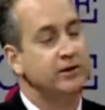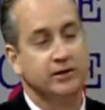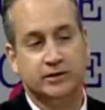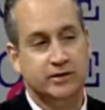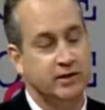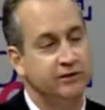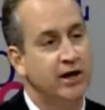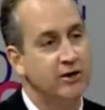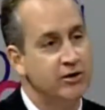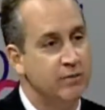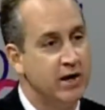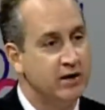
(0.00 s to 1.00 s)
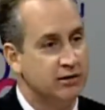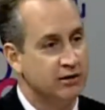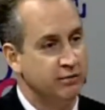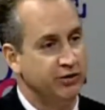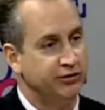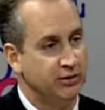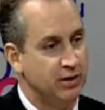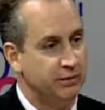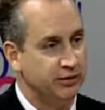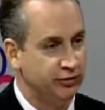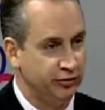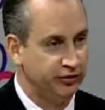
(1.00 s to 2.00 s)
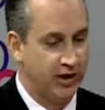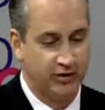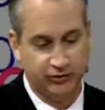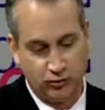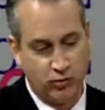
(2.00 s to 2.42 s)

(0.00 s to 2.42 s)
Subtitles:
The entire debate can be summed up in two sides.